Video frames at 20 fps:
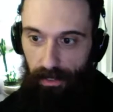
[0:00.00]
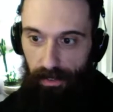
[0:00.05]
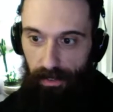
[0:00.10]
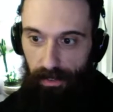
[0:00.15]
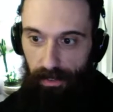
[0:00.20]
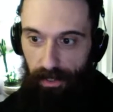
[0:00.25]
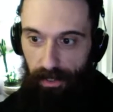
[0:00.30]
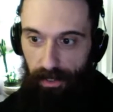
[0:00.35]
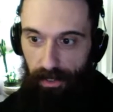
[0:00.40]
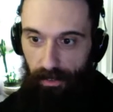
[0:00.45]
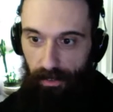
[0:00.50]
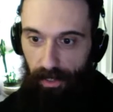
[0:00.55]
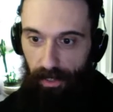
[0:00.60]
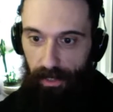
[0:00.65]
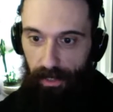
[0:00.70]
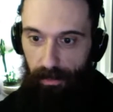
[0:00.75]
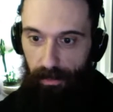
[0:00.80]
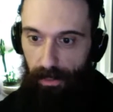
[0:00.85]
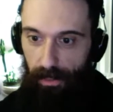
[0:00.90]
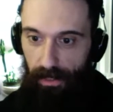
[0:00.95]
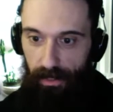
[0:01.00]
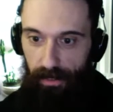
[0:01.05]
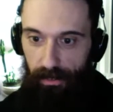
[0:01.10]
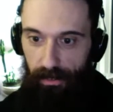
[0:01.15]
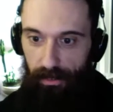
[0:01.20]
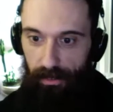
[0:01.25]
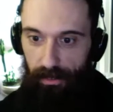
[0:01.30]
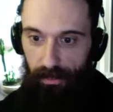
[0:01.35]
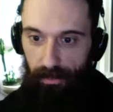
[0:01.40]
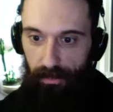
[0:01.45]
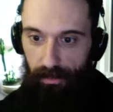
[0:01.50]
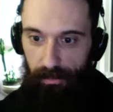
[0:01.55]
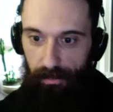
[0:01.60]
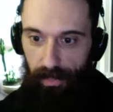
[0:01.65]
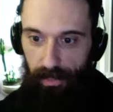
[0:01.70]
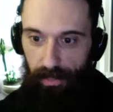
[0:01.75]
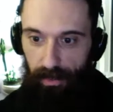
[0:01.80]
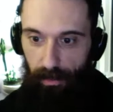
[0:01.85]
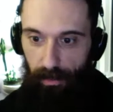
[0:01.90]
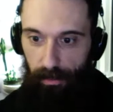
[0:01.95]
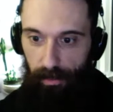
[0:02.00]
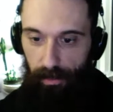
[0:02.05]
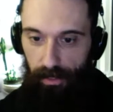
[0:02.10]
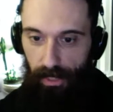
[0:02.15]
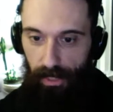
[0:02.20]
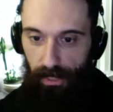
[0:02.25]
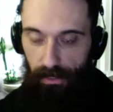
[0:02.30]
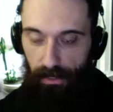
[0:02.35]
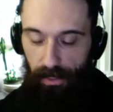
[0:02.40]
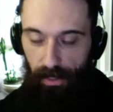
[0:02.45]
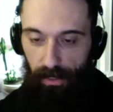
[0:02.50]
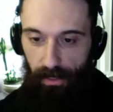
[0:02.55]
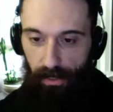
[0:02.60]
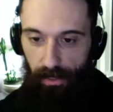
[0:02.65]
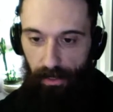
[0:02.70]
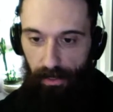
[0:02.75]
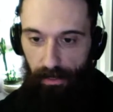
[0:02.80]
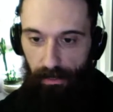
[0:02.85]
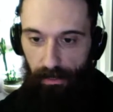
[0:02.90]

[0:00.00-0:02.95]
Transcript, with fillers: thing is great, but Big Trouble in Little China's got it all.